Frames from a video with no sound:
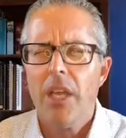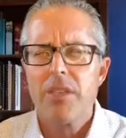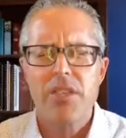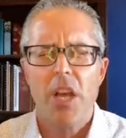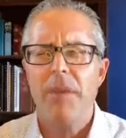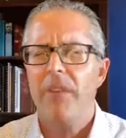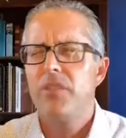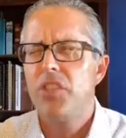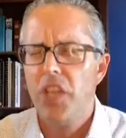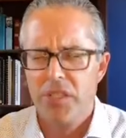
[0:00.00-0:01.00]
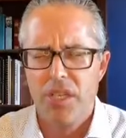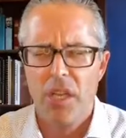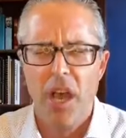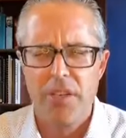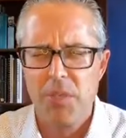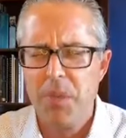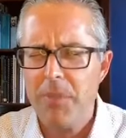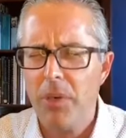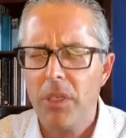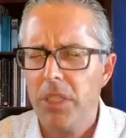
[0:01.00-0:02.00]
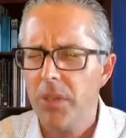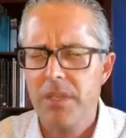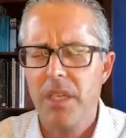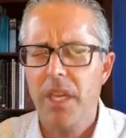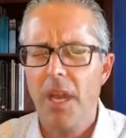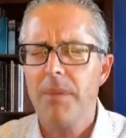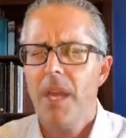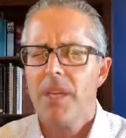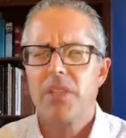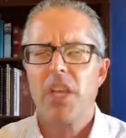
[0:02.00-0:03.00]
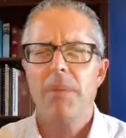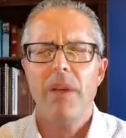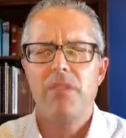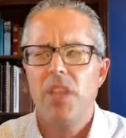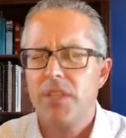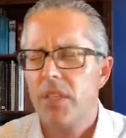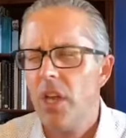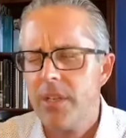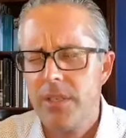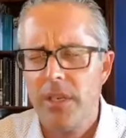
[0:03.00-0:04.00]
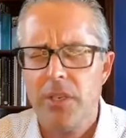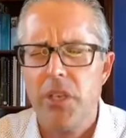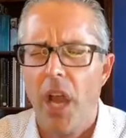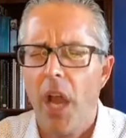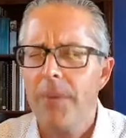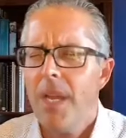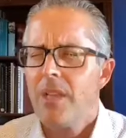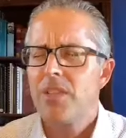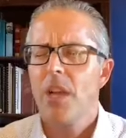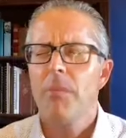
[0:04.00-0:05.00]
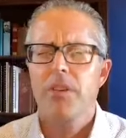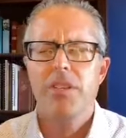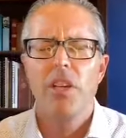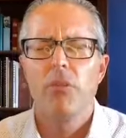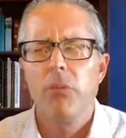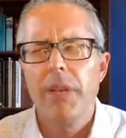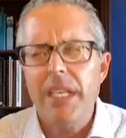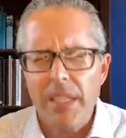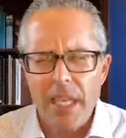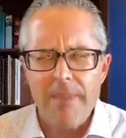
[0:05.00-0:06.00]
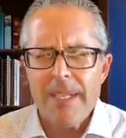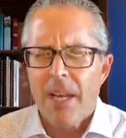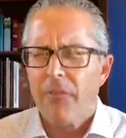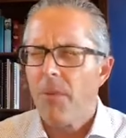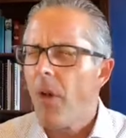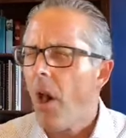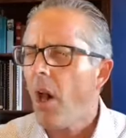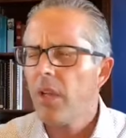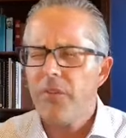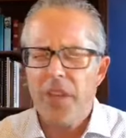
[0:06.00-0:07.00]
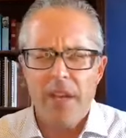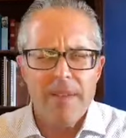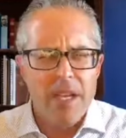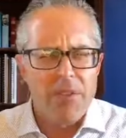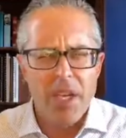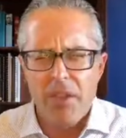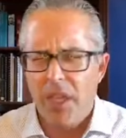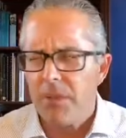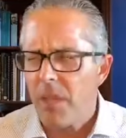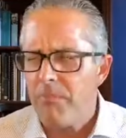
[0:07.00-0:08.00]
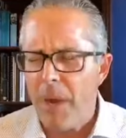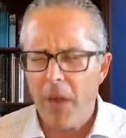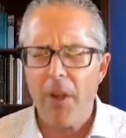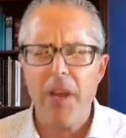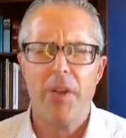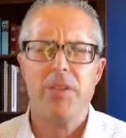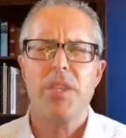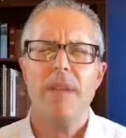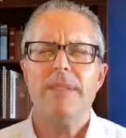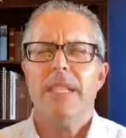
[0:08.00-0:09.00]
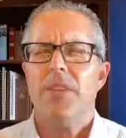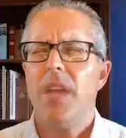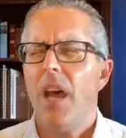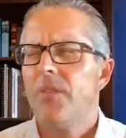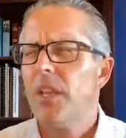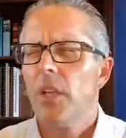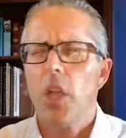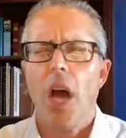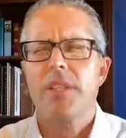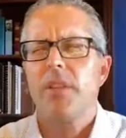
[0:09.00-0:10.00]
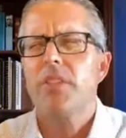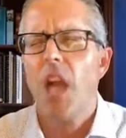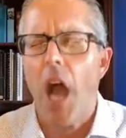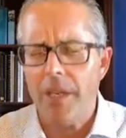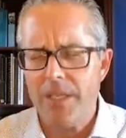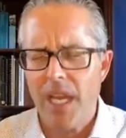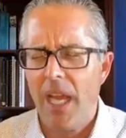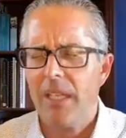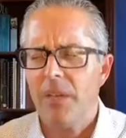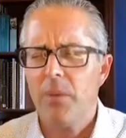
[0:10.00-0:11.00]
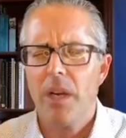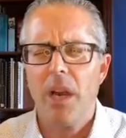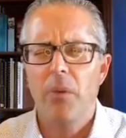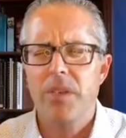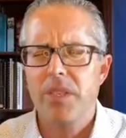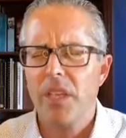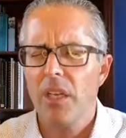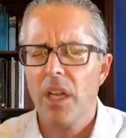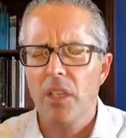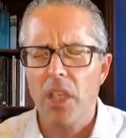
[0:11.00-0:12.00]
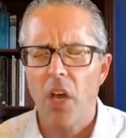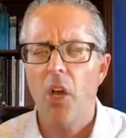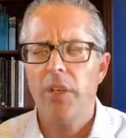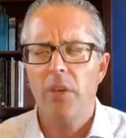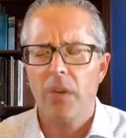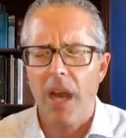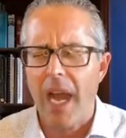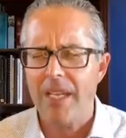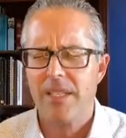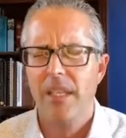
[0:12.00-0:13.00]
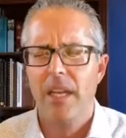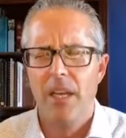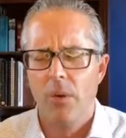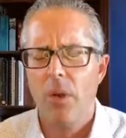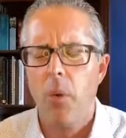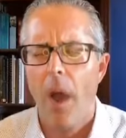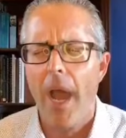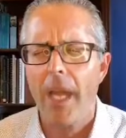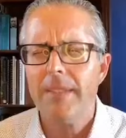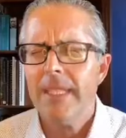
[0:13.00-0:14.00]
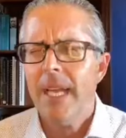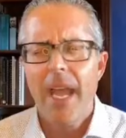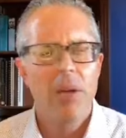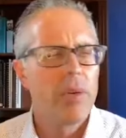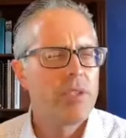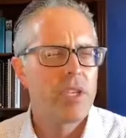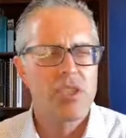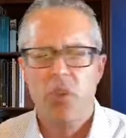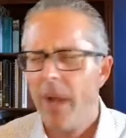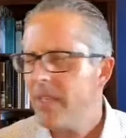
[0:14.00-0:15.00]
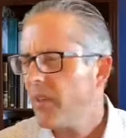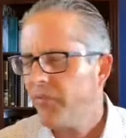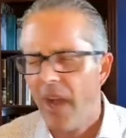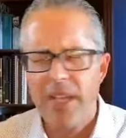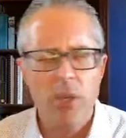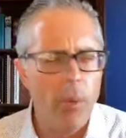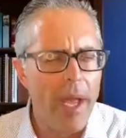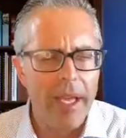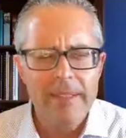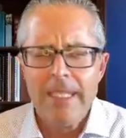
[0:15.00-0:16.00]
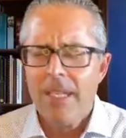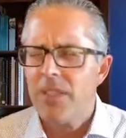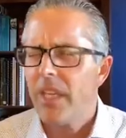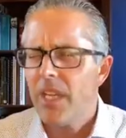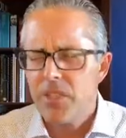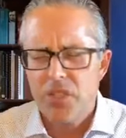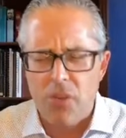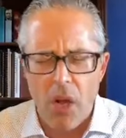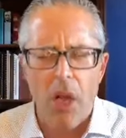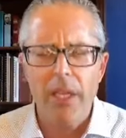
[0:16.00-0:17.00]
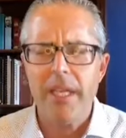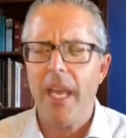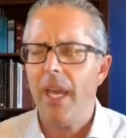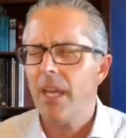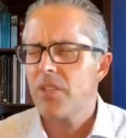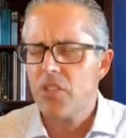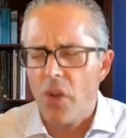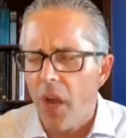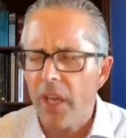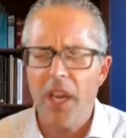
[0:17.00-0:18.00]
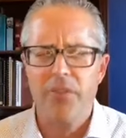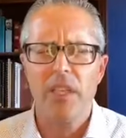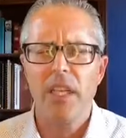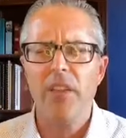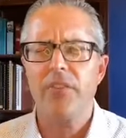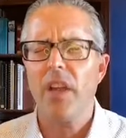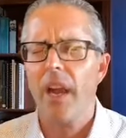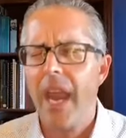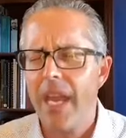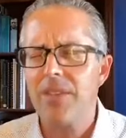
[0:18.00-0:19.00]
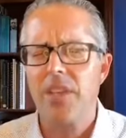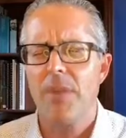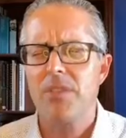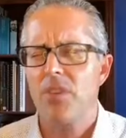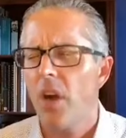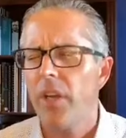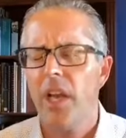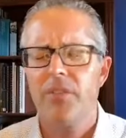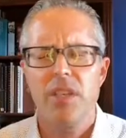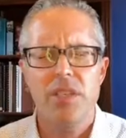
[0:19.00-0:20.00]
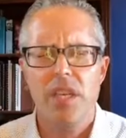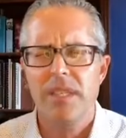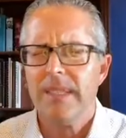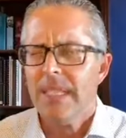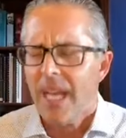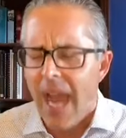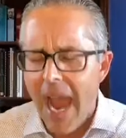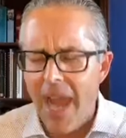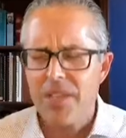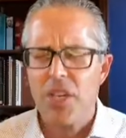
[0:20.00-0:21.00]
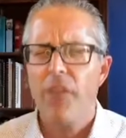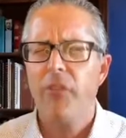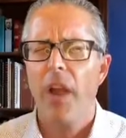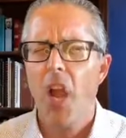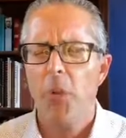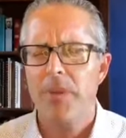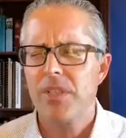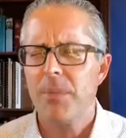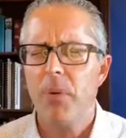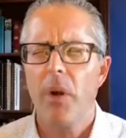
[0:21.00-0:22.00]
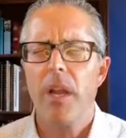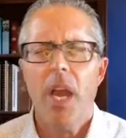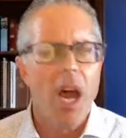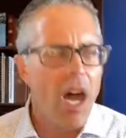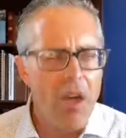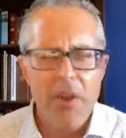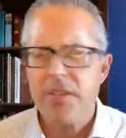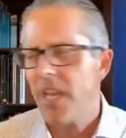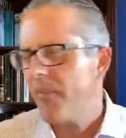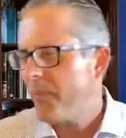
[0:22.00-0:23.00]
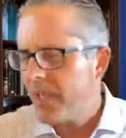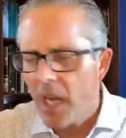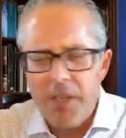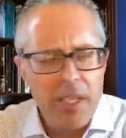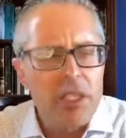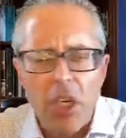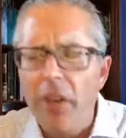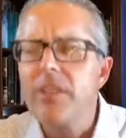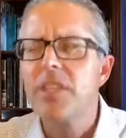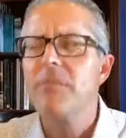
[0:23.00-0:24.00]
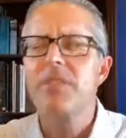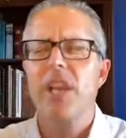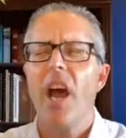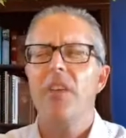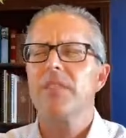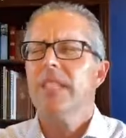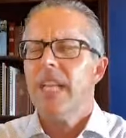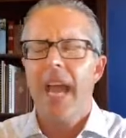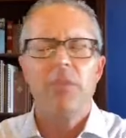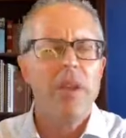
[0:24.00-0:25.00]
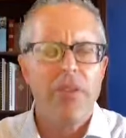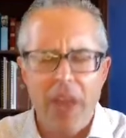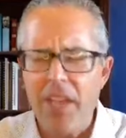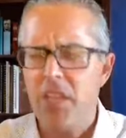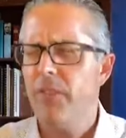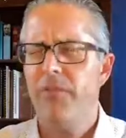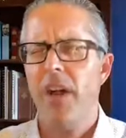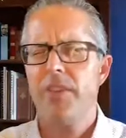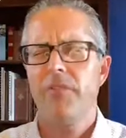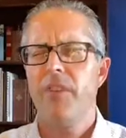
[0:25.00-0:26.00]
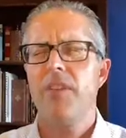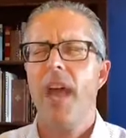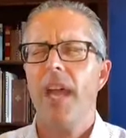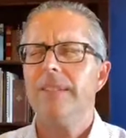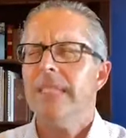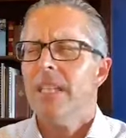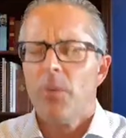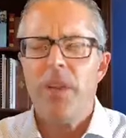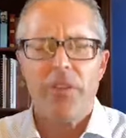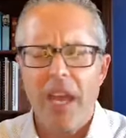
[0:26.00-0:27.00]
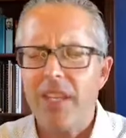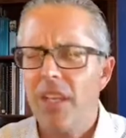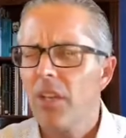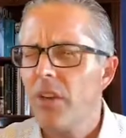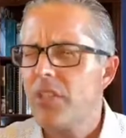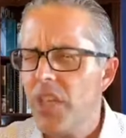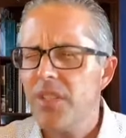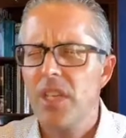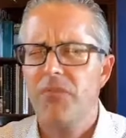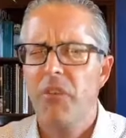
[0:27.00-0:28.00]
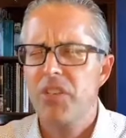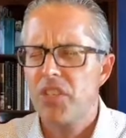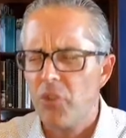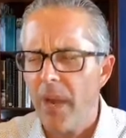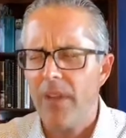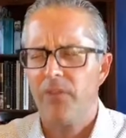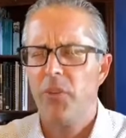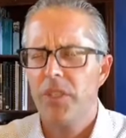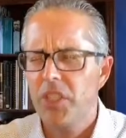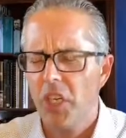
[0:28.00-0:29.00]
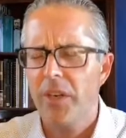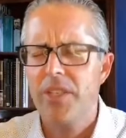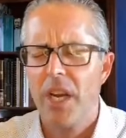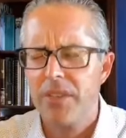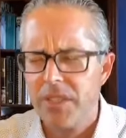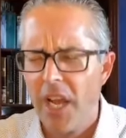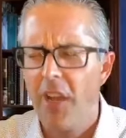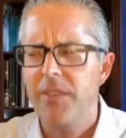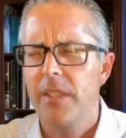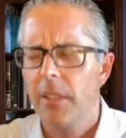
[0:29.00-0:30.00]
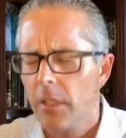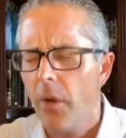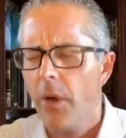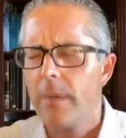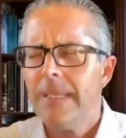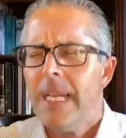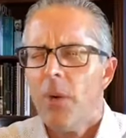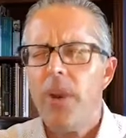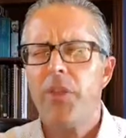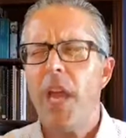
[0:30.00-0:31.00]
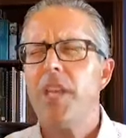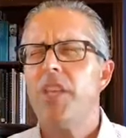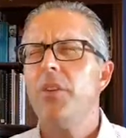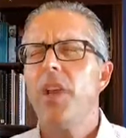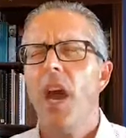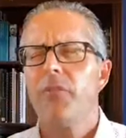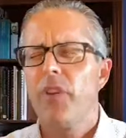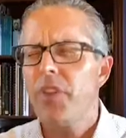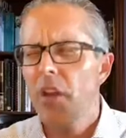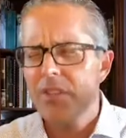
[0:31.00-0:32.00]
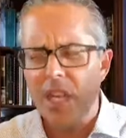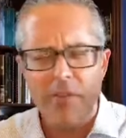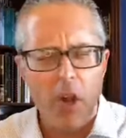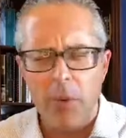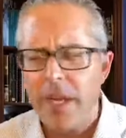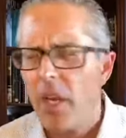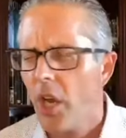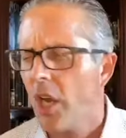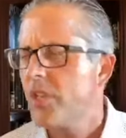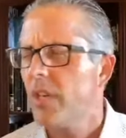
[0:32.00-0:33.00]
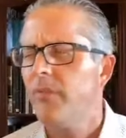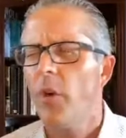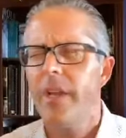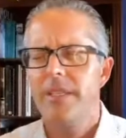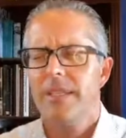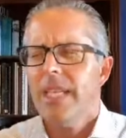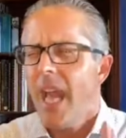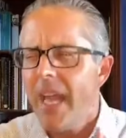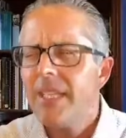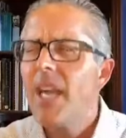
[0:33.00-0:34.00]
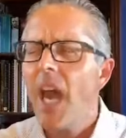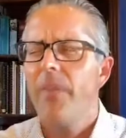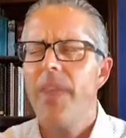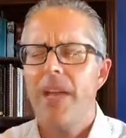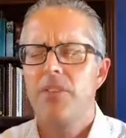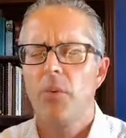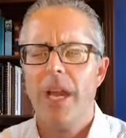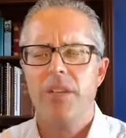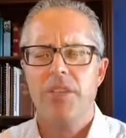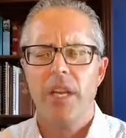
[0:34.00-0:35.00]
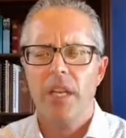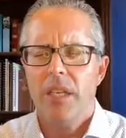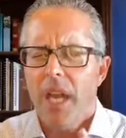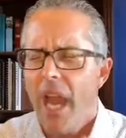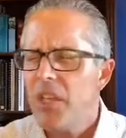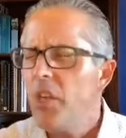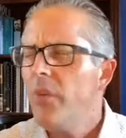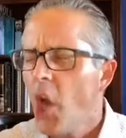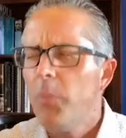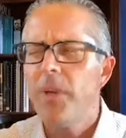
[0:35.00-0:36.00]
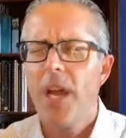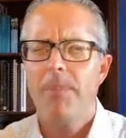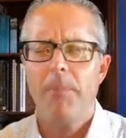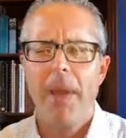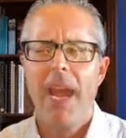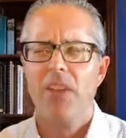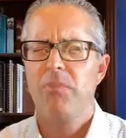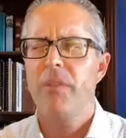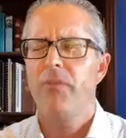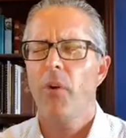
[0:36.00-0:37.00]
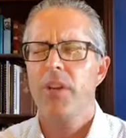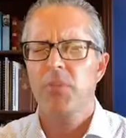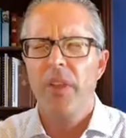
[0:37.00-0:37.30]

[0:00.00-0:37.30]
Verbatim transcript: Some have just lost people close to them. Some have just lost their job. Some are still reeling from all of the, the, the, the barriers that, the, of the loss of contact and we're, we're still alone and we're isolated and we're quiet and we're just trying to find a way to get strong again, strong enough to lift our hands up, strong enough to just ask you for help and support. Others have begun to encourage themselves and we thank you, Father, for that. We thank you, Lord Jesus, for strength to encourage ourselves in the Lord. We thank you, God, for those that have already heard your voice and gotten that direction and, and you've opened up a path before us.